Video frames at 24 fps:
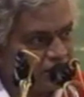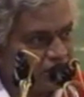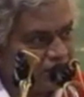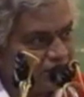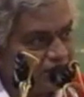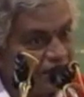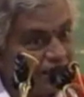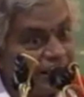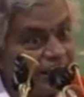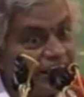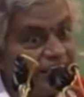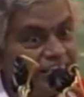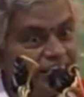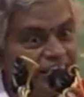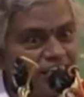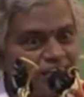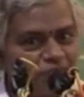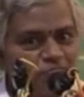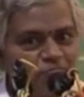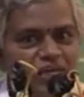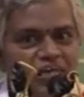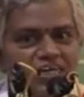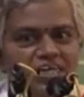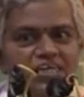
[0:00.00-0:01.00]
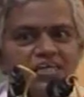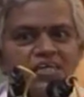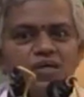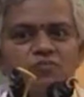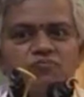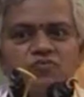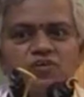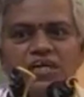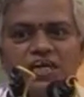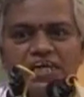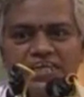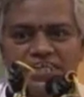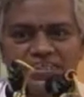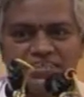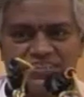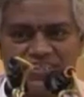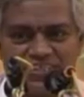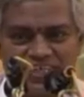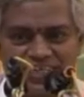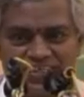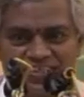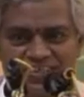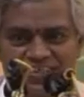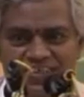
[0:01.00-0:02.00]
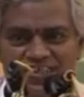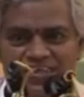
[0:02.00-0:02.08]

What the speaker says: the inner meaning of Gayatri.